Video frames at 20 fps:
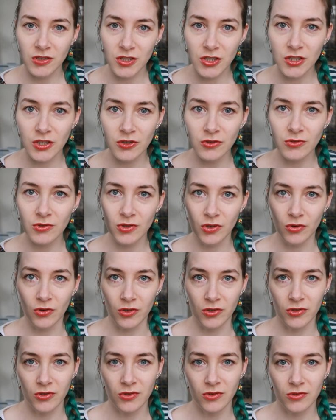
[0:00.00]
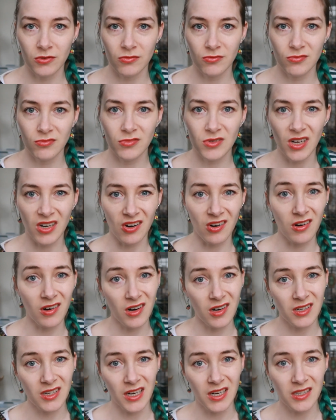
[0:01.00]
two socks that are
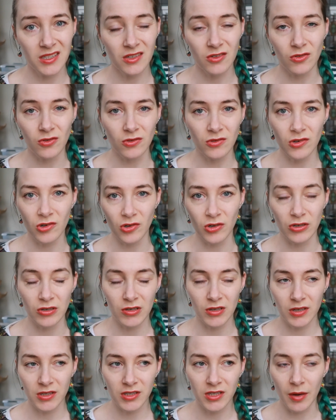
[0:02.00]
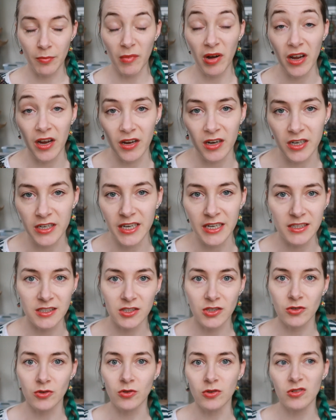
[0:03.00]
identical or
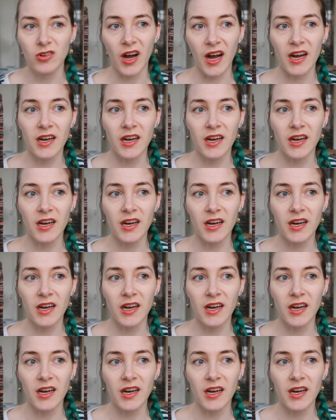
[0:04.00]
semi-identical,